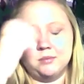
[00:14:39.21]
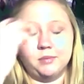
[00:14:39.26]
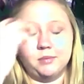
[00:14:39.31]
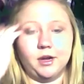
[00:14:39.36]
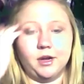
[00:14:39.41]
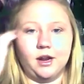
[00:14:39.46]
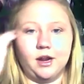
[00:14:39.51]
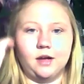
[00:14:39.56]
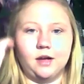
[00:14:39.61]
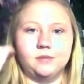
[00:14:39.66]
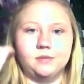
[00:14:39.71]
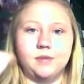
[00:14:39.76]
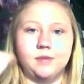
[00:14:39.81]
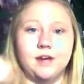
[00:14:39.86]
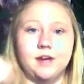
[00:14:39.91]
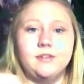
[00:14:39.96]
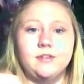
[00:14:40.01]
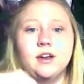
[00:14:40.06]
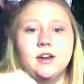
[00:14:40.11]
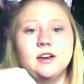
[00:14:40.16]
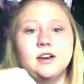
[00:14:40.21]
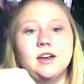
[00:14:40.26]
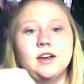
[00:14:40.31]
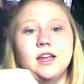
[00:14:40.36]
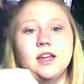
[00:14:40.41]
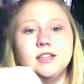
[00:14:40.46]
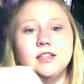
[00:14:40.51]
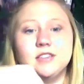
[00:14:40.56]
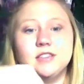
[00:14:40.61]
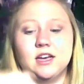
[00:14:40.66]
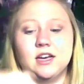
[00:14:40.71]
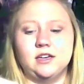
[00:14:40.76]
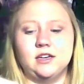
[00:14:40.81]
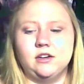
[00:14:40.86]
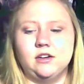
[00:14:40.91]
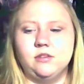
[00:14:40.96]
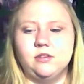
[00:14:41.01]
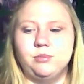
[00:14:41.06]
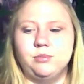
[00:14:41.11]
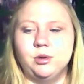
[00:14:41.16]
but um, I've gotten a
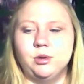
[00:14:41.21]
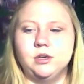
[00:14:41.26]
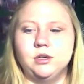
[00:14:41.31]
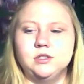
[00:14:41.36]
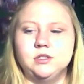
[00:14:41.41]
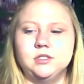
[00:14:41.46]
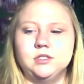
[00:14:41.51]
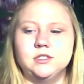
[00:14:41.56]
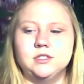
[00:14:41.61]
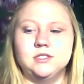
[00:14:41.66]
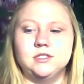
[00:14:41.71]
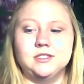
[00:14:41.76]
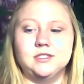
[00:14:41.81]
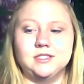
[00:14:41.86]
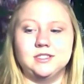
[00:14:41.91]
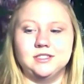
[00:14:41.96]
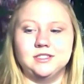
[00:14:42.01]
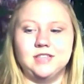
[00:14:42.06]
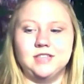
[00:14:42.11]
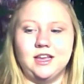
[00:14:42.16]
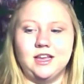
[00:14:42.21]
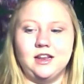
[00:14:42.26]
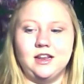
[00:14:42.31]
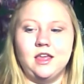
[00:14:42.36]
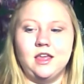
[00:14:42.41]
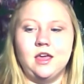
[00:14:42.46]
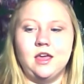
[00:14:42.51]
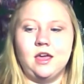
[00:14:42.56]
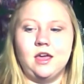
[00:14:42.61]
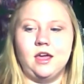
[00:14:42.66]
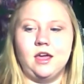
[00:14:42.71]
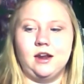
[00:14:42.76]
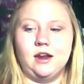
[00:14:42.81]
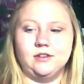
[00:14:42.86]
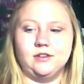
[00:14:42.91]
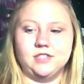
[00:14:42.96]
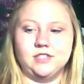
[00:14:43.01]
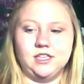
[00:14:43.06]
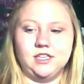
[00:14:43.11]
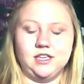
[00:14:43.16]
ton of books since then. And
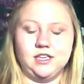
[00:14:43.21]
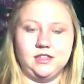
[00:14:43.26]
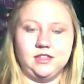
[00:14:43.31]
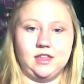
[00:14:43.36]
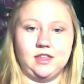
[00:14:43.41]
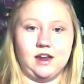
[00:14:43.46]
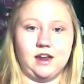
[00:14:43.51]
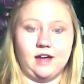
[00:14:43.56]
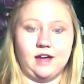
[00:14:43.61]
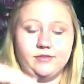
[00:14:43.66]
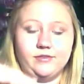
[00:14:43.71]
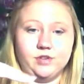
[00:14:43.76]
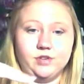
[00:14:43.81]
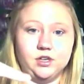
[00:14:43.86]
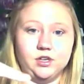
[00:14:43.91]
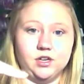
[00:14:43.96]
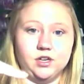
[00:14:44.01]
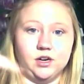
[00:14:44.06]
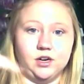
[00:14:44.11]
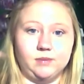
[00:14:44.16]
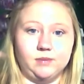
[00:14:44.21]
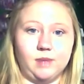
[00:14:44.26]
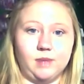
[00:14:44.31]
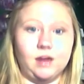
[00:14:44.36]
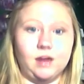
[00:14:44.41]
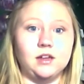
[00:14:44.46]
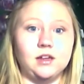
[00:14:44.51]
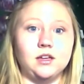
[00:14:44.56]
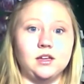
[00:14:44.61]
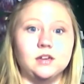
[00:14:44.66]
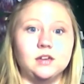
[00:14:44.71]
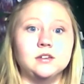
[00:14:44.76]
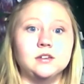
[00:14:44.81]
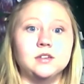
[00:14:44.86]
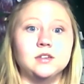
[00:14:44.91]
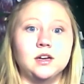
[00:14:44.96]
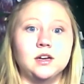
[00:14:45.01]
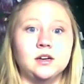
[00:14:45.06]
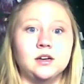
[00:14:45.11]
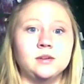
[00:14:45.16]
I was thinking that after my
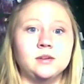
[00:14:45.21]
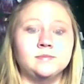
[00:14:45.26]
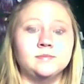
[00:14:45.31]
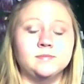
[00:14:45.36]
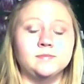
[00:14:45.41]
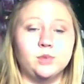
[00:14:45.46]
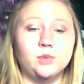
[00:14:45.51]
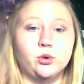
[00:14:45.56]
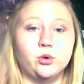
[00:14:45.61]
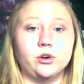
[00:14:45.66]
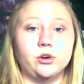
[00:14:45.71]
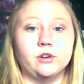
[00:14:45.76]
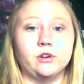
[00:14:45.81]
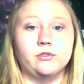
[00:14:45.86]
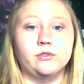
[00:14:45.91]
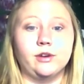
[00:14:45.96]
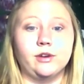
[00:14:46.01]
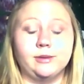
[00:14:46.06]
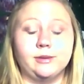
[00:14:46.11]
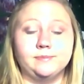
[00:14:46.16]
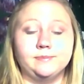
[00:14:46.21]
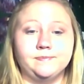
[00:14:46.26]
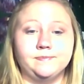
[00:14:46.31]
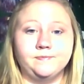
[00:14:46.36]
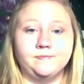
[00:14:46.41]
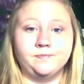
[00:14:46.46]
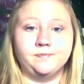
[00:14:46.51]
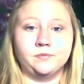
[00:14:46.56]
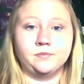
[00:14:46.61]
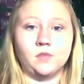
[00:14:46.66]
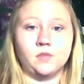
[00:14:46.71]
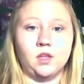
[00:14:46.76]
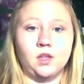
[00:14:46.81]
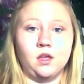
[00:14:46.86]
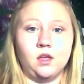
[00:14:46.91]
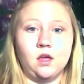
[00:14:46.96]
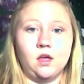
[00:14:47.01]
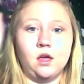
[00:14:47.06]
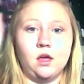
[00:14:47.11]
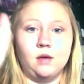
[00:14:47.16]
um, order from
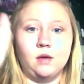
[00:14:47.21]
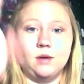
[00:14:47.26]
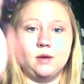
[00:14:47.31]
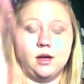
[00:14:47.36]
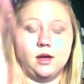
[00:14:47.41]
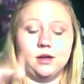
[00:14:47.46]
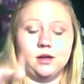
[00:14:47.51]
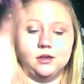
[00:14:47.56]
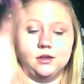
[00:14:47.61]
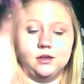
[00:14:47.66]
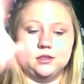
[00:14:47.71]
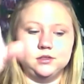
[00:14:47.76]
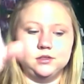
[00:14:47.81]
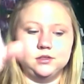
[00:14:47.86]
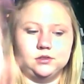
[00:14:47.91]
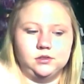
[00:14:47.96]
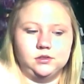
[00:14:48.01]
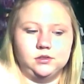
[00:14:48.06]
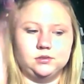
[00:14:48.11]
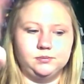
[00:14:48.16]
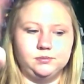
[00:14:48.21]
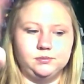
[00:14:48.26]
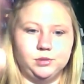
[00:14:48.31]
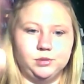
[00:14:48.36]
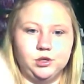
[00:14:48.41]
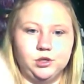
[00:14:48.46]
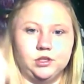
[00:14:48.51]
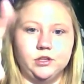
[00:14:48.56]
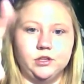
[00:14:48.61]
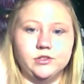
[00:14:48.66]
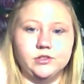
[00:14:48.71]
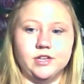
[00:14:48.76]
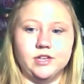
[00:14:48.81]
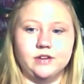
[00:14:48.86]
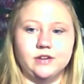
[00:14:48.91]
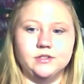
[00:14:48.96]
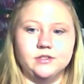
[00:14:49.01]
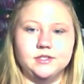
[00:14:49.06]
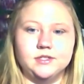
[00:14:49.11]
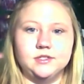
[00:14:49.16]
uh, book
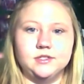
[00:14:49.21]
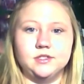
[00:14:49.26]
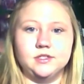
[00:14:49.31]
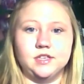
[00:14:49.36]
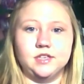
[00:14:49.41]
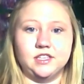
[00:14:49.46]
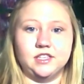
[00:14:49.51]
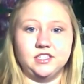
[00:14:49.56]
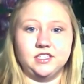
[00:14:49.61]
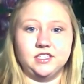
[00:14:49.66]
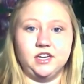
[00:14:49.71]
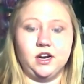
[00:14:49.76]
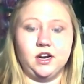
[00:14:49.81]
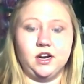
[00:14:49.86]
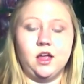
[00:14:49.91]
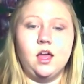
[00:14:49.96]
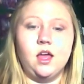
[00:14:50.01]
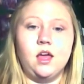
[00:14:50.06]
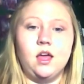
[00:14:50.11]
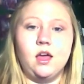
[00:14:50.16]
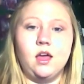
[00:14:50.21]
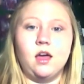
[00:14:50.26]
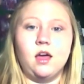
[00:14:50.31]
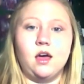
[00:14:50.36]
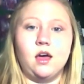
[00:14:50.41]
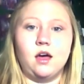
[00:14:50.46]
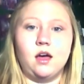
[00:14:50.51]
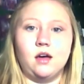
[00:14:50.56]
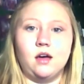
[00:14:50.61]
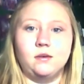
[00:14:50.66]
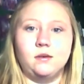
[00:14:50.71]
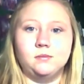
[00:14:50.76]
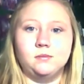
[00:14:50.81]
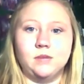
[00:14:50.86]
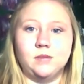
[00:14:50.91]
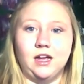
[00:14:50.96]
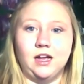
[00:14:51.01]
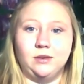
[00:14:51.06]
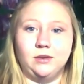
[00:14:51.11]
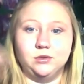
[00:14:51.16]
closeouts gets here, um,
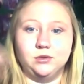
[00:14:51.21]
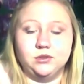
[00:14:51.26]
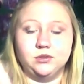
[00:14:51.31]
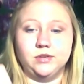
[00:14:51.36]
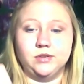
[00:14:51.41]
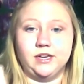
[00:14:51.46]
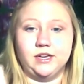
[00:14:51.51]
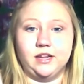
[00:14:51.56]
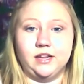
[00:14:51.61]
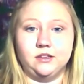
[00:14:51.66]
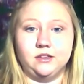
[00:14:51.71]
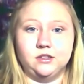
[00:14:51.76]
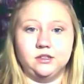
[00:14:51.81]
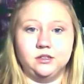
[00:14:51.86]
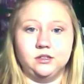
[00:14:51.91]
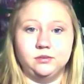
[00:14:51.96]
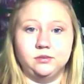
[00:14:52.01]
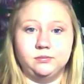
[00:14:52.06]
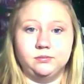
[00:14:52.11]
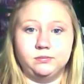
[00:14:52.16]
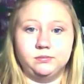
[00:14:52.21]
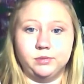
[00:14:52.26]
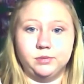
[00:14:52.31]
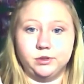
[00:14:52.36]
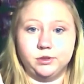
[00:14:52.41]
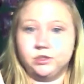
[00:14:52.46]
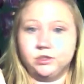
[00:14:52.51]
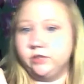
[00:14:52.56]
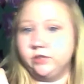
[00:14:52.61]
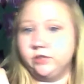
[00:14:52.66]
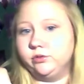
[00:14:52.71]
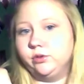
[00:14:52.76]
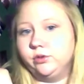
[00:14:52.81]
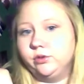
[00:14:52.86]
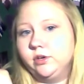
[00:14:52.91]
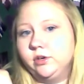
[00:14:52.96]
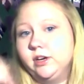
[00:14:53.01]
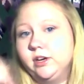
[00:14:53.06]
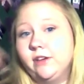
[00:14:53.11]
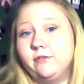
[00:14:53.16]
I will do another bookshelf
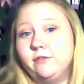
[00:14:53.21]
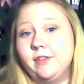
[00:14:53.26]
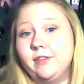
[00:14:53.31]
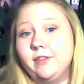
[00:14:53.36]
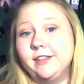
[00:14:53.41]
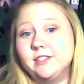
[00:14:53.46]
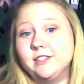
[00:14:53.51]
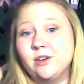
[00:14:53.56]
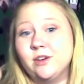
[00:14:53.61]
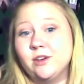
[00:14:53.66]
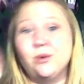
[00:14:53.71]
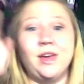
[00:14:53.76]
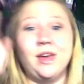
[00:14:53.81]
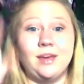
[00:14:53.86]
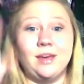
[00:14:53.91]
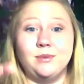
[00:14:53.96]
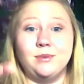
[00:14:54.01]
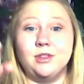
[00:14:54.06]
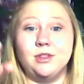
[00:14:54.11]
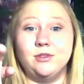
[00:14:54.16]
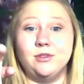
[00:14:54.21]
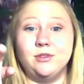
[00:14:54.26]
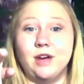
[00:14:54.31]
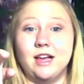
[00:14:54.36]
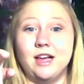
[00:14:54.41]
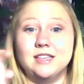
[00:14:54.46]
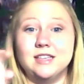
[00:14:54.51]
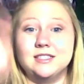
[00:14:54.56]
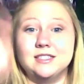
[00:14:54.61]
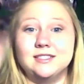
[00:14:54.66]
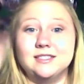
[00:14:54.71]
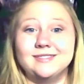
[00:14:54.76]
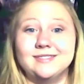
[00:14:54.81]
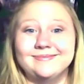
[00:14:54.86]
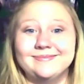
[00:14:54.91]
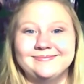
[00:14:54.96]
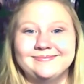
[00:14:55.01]
tour if that's okay with you guys.